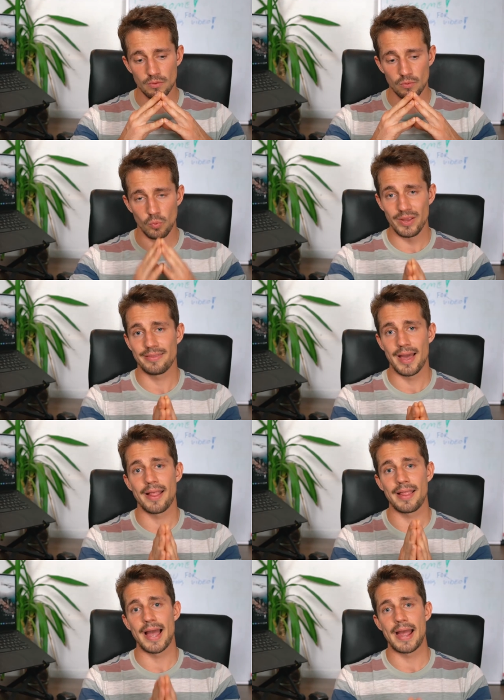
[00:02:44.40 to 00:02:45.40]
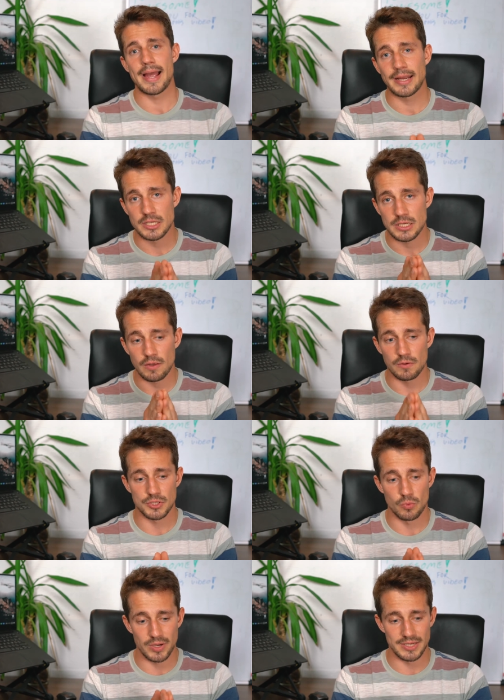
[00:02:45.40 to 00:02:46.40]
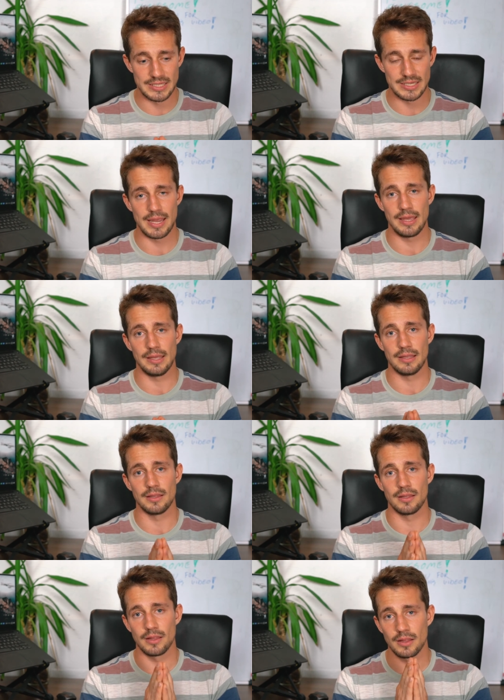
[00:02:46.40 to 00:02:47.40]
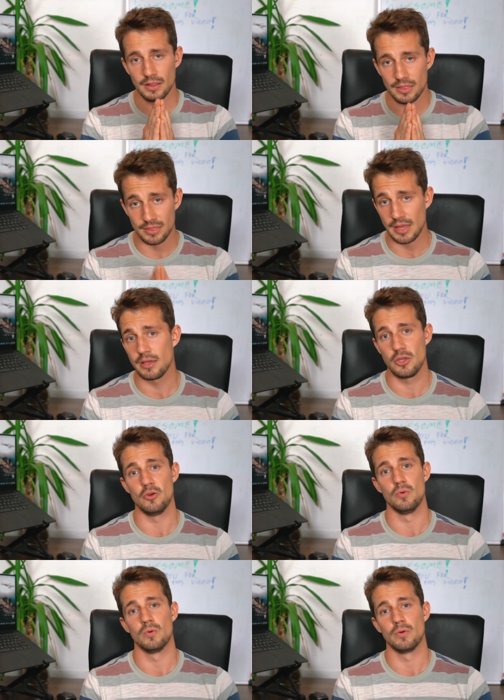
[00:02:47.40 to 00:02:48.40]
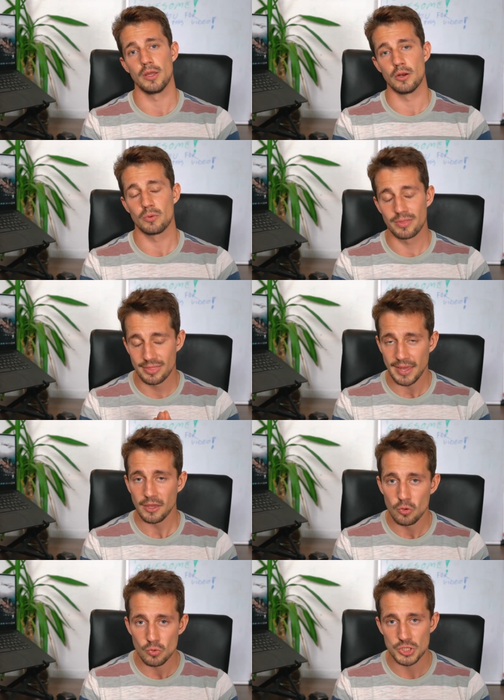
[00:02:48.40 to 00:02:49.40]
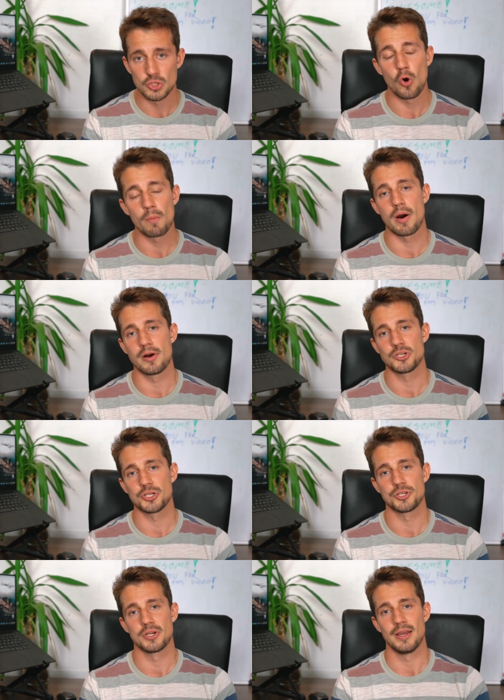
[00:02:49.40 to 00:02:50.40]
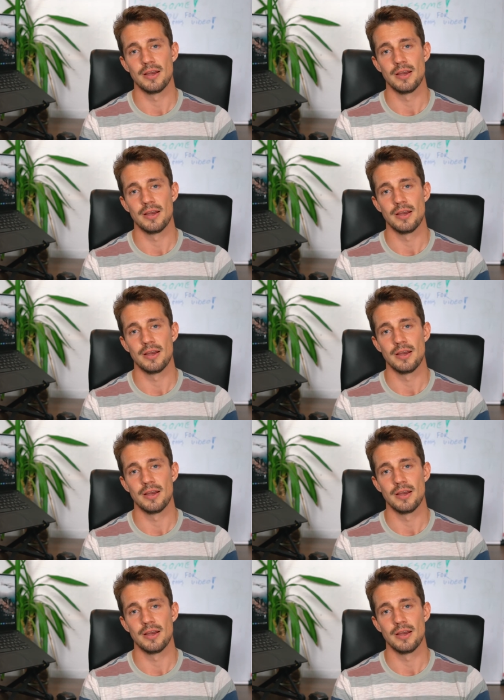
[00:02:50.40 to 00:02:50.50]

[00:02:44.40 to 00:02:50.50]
With that, I actually also want to say thank you, you know, thank you so much,